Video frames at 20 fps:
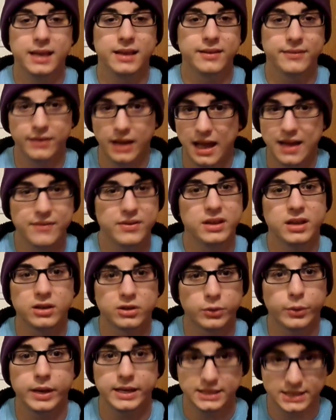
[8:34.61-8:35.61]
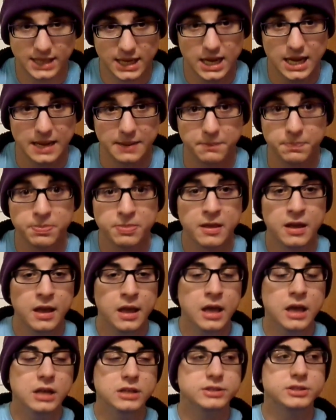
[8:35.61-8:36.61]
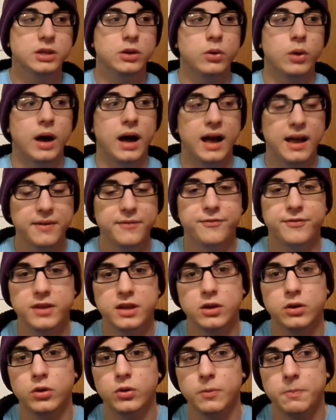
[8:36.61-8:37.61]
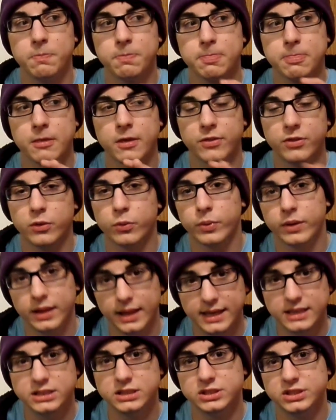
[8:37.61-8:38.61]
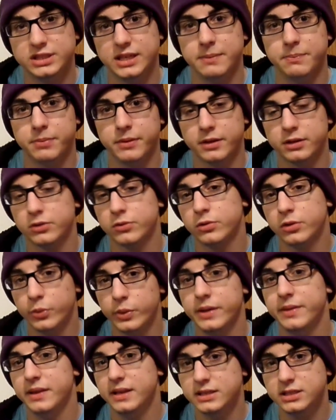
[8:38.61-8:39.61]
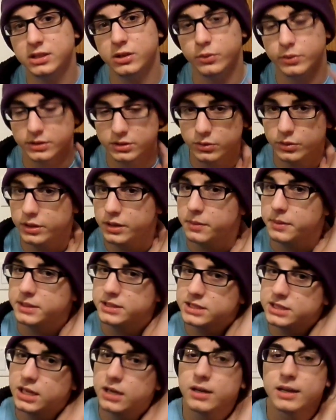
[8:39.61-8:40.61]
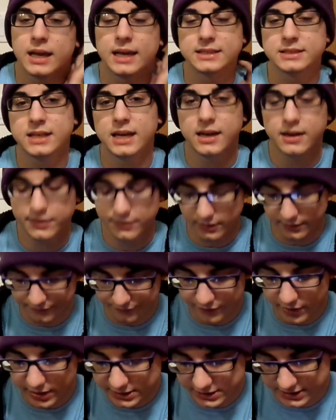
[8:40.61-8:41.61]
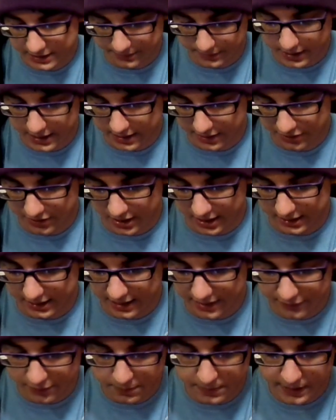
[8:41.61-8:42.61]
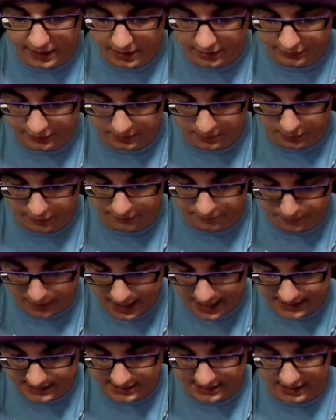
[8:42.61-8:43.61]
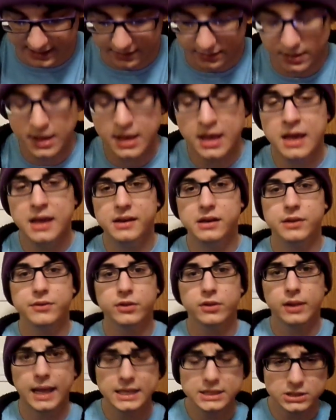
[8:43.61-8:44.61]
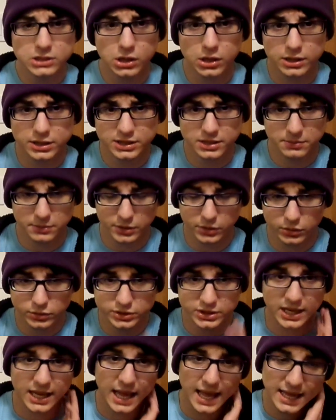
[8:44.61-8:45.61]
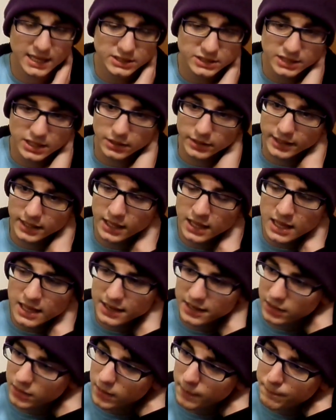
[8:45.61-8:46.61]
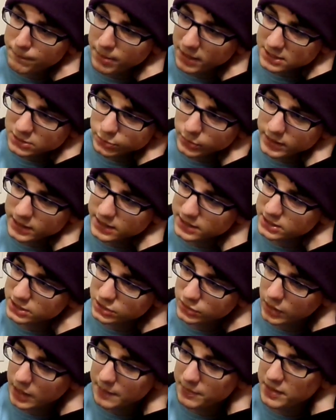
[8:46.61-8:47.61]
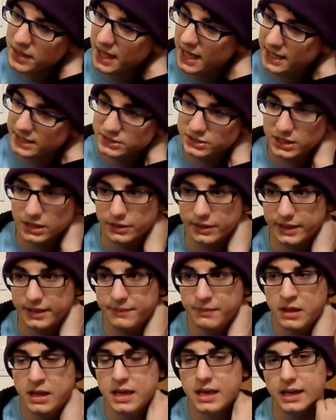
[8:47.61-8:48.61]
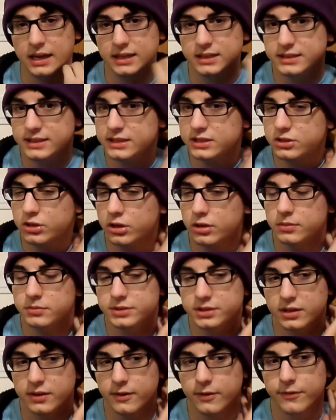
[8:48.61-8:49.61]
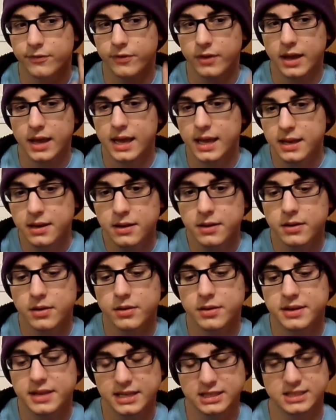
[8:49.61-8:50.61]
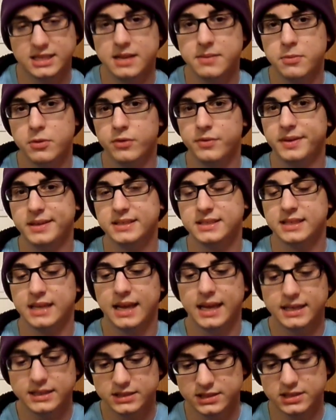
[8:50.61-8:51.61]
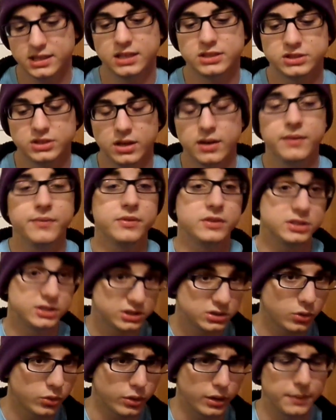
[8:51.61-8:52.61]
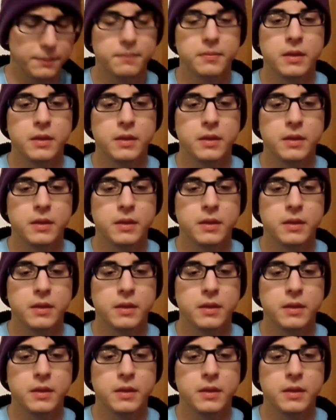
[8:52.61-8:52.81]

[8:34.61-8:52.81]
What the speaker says: having a great time. So I feel the relationship between these two is going to be stuck as kind of a friendship kind of thing, never being able to move past it. Now the last card is the Madolche Angeli. Now the best way to describe the Angeli is in terms of, in Disney movies and such of the sort,